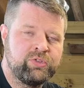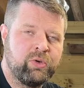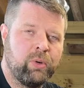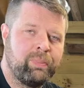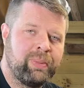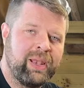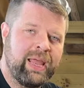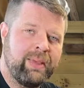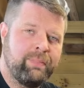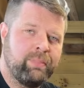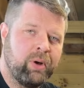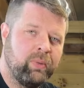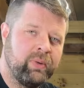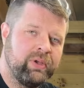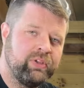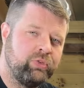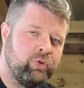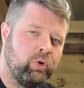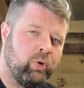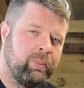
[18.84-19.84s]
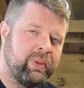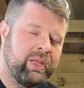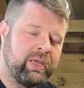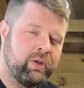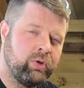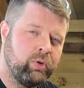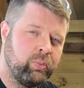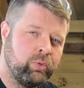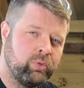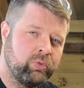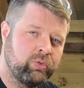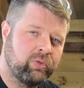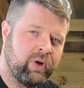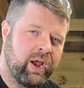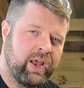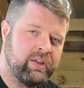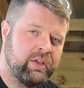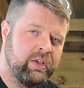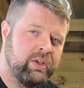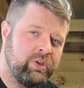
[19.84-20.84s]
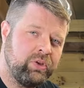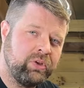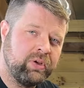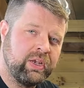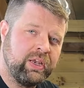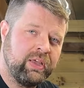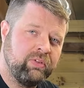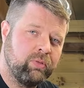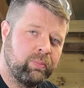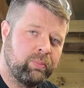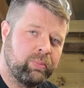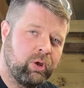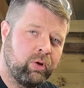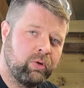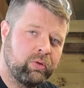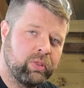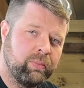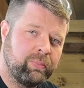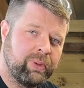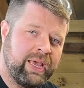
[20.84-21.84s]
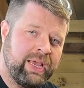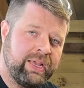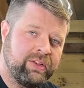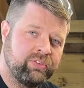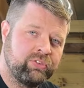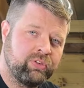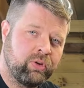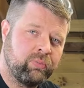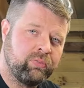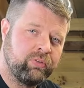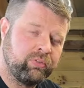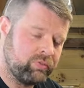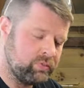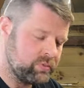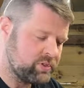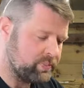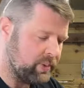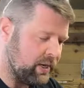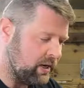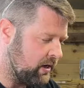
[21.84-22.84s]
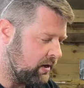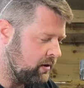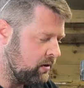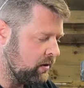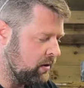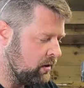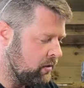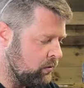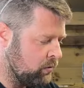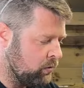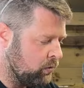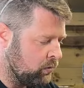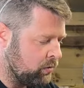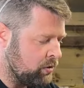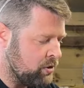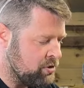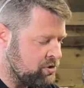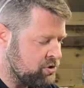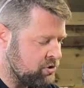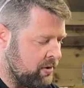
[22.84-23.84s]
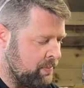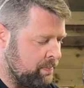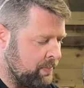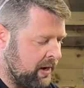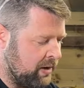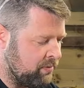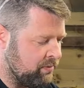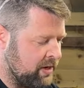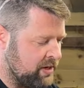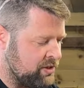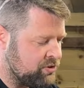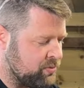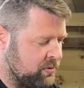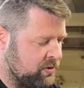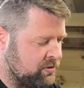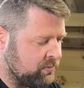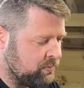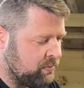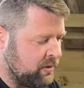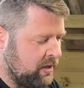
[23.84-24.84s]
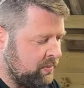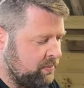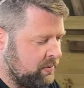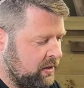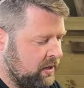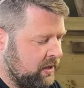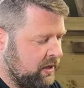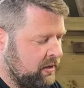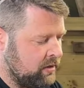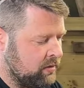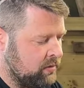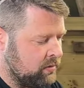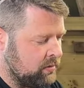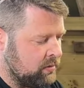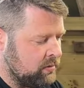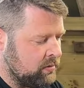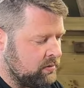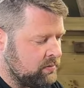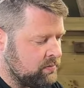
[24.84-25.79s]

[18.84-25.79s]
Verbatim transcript: So a blade bolt is normally a normal thread. You can either block the blade to stop it from spinning, or use your impact wrench with some PPE